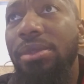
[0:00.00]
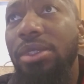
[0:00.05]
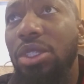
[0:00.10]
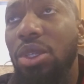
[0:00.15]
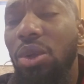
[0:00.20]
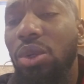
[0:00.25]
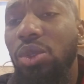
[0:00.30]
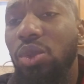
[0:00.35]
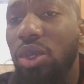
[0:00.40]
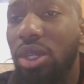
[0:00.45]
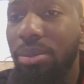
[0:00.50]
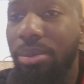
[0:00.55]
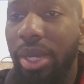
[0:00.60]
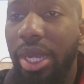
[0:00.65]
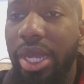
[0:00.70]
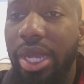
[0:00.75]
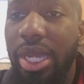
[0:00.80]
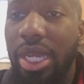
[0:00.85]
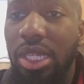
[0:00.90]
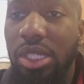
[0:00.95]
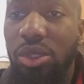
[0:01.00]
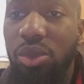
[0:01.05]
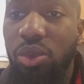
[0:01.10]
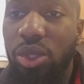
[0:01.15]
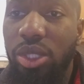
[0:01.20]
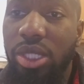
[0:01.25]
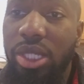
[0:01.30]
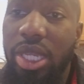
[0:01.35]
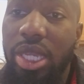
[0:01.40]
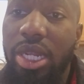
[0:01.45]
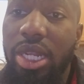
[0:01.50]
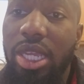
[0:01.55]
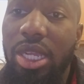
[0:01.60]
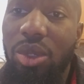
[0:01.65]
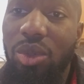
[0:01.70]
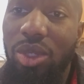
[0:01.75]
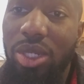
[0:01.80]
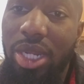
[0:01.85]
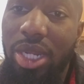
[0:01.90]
You always want to buy a house where you gain equity.